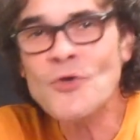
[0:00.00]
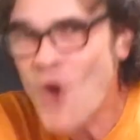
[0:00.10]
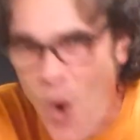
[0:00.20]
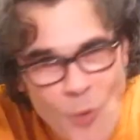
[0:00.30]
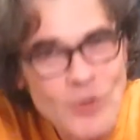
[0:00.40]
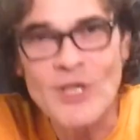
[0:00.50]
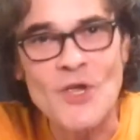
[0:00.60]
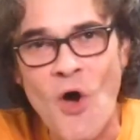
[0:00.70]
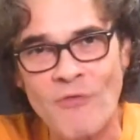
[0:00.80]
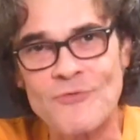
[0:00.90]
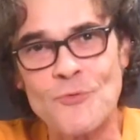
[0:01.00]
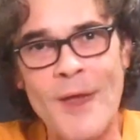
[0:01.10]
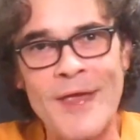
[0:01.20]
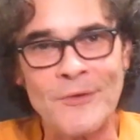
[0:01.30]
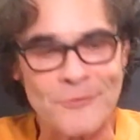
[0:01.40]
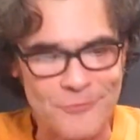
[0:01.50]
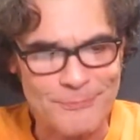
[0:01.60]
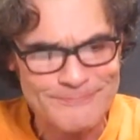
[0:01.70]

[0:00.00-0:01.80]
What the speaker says: totally off the rails.